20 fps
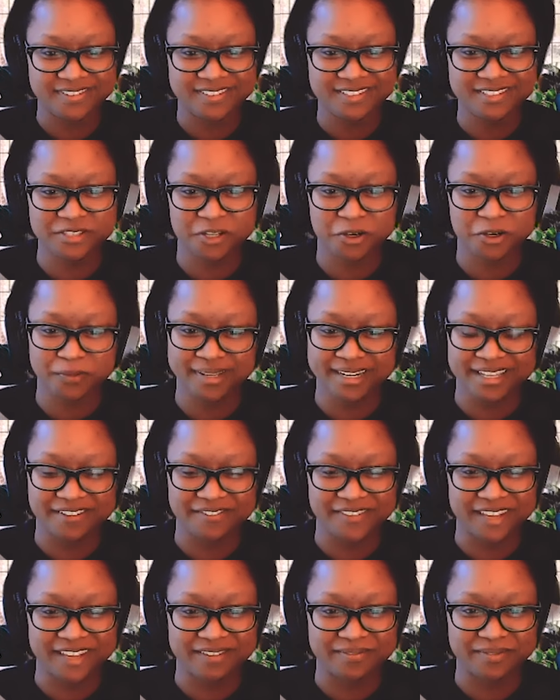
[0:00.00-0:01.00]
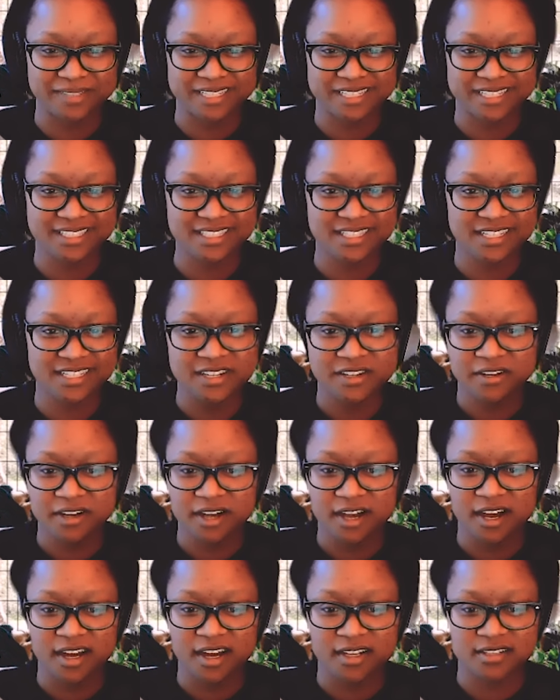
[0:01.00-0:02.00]
so many families,
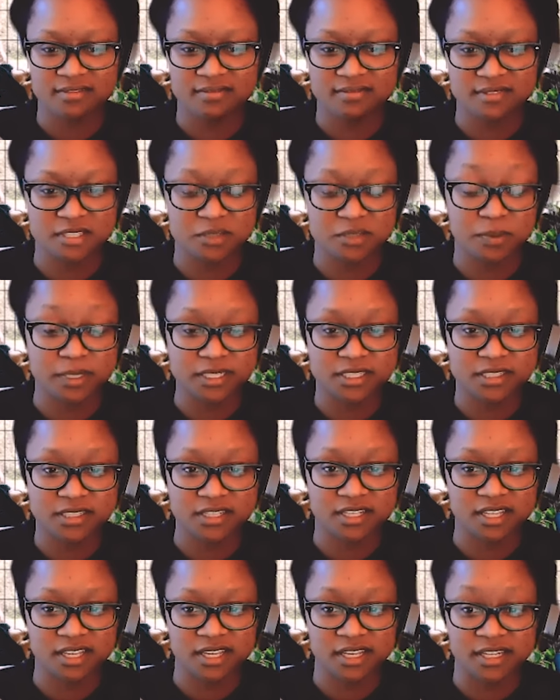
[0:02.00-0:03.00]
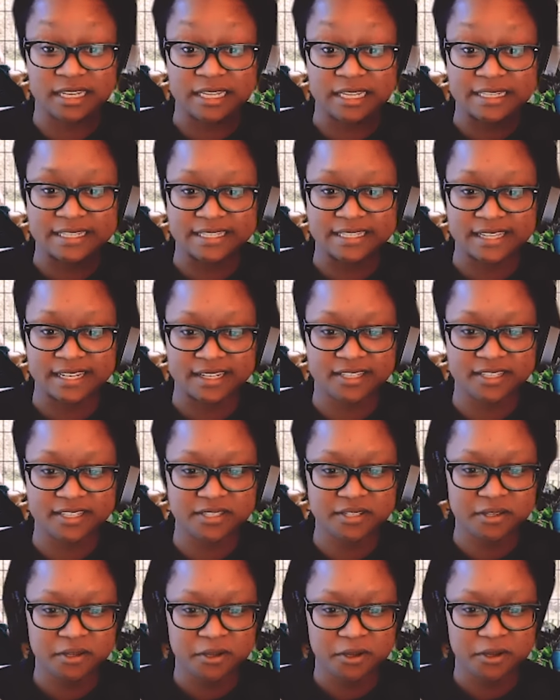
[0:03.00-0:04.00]
especially in insects,
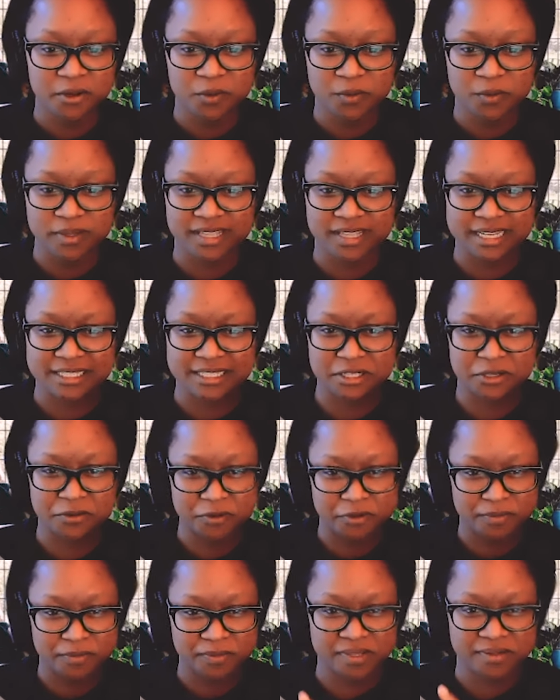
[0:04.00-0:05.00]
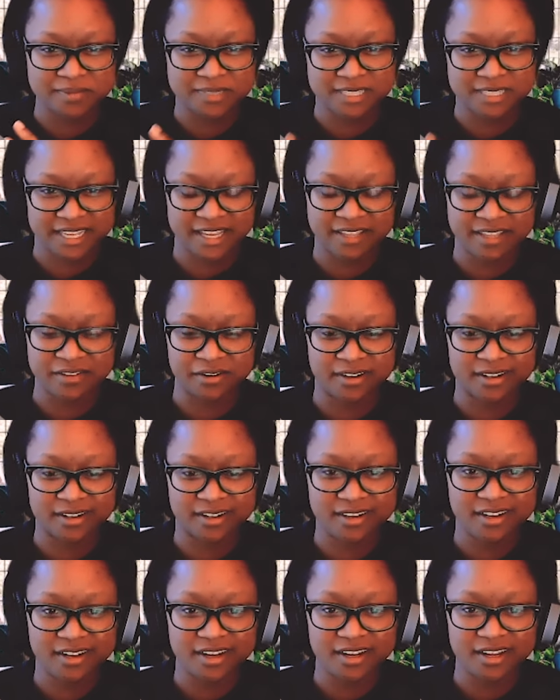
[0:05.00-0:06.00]
we like to group them together.
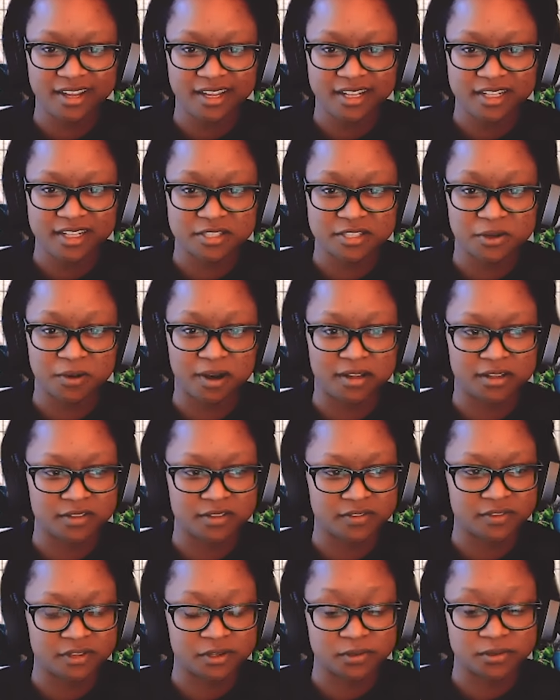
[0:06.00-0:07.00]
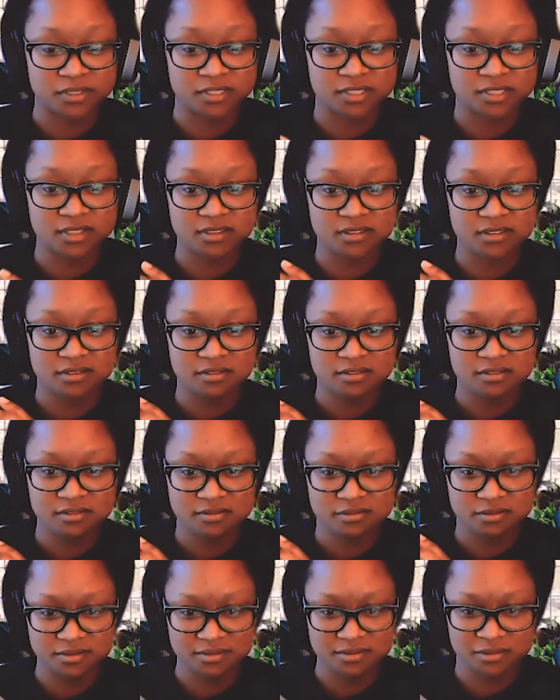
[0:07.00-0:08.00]
And so all of those
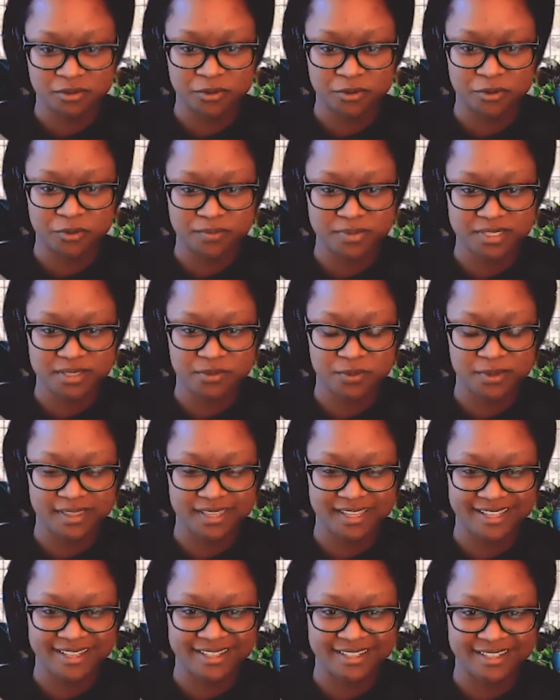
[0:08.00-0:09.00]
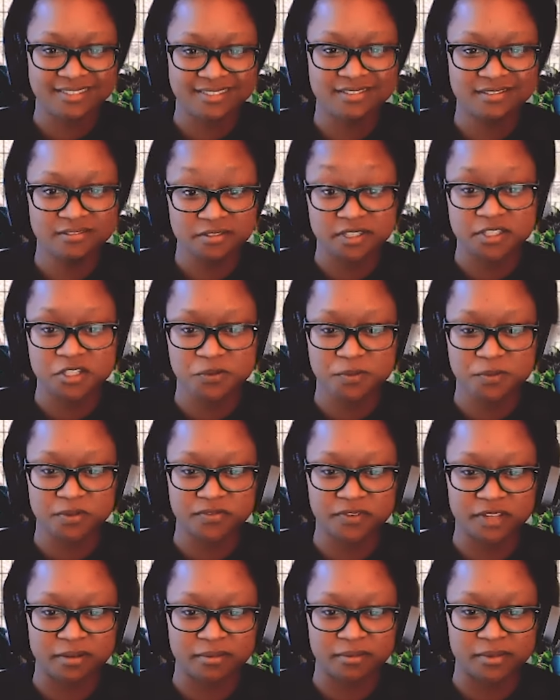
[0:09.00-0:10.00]
groups within the
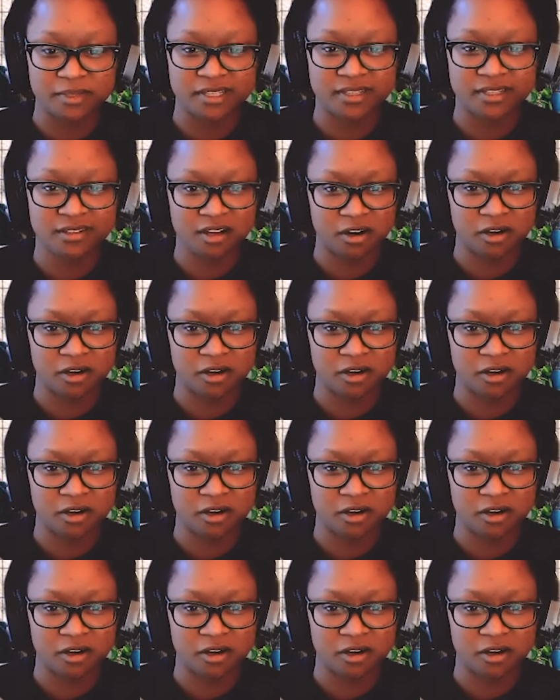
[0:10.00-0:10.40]
superfamily are